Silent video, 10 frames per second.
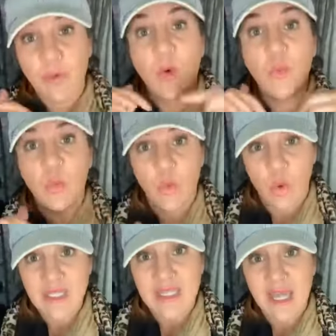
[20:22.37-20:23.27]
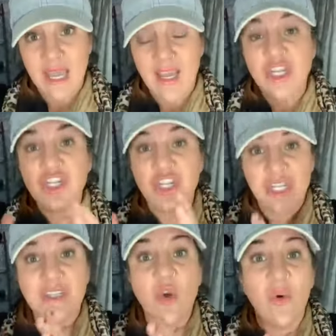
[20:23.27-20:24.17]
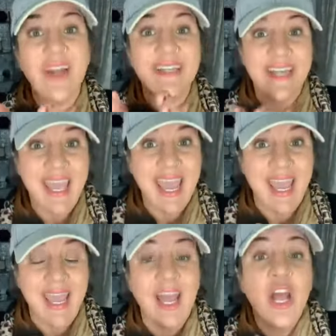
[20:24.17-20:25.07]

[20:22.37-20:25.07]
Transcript: a rewards link, she's going to get